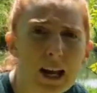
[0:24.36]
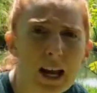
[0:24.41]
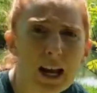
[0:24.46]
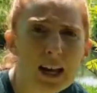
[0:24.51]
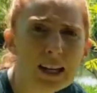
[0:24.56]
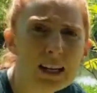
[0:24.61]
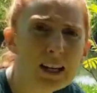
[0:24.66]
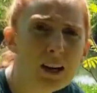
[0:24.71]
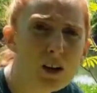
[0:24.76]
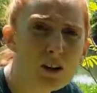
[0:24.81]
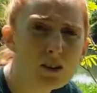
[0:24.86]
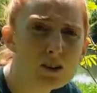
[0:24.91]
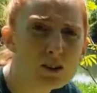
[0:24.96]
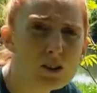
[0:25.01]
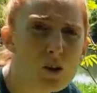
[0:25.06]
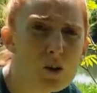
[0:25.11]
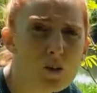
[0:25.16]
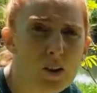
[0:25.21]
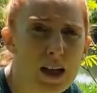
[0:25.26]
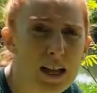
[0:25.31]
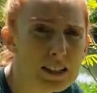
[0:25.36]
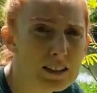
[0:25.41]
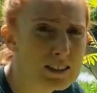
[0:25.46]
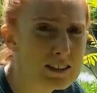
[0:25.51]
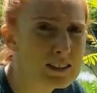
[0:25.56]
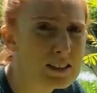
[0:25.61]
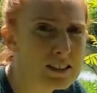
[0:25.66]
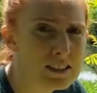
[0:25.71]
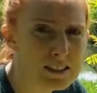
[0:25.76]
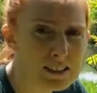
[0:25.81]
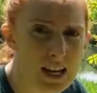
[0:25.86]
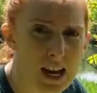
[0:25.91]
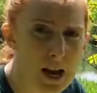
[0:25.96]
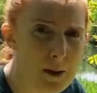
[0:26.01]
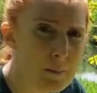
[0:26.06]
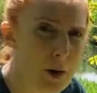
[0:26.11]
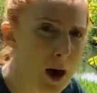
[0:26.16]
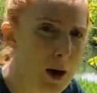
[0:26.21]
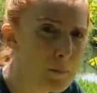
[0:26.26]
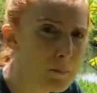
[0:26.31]
and it also likes to
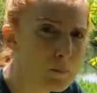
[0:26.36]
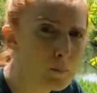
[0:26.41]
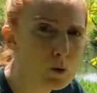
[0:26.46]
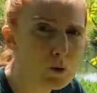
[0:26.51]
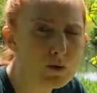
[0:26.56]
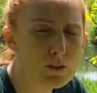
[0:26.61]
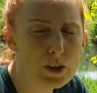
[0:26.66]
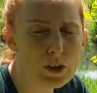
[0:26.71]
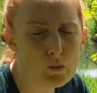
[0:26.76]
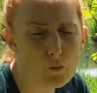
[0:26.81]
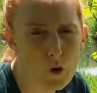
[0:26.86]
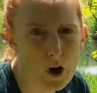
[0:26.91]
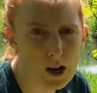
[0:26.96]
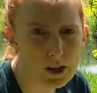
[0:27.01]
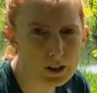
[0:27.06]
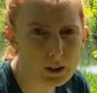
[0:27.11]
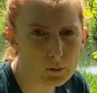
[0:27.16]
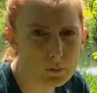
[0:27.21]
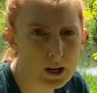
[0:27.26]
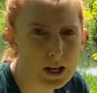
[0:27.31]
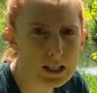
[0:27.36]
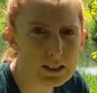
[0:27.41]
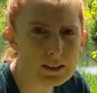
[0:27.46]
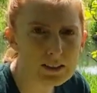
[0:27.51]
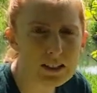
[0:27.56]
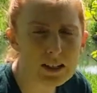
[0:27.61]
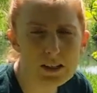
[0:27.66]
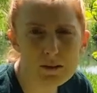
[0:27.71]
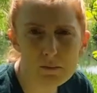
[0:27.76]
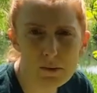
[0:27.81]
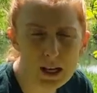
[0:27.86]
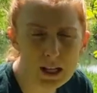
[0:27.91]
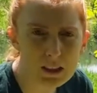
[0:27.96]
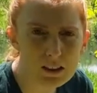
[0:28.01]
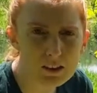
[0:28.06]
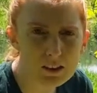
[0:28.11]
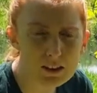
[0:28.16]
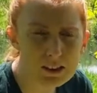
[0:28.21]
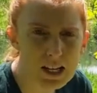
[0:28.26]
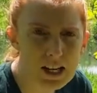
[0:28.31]
dam up moving waterways and make
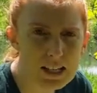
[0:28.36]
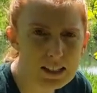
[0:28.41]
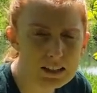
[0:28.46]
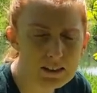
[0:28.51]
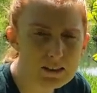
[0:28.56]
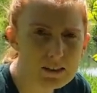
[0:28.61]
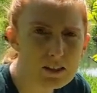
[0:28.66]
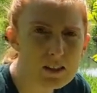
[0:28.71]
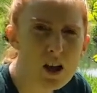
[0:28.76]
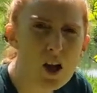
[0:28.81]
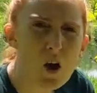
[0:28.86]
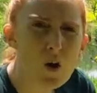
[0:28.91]
their dens.